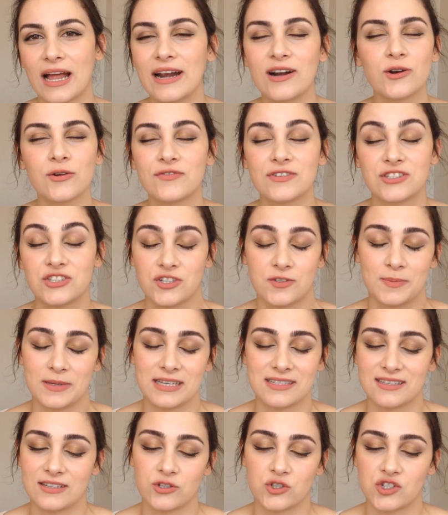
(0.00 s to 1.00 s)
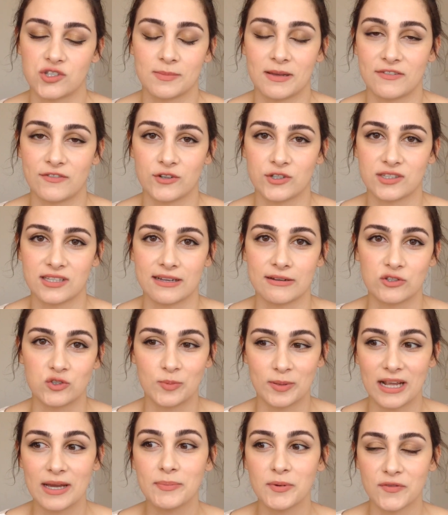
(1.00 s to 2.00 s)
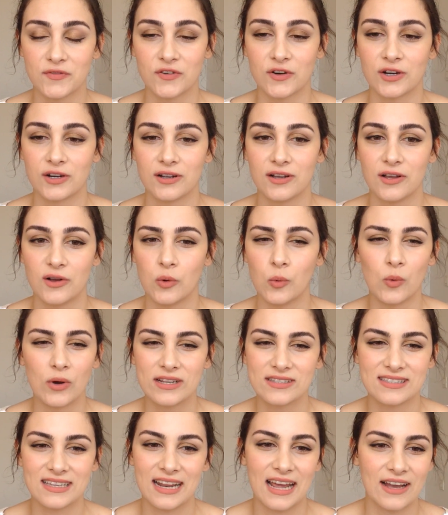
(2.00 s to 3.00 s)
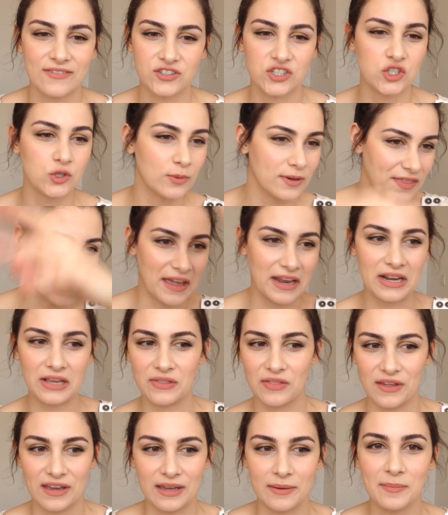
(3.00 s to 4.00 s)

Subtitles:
I don't know if it's just because English is my first language, but I prefer, what does that have to do with anything?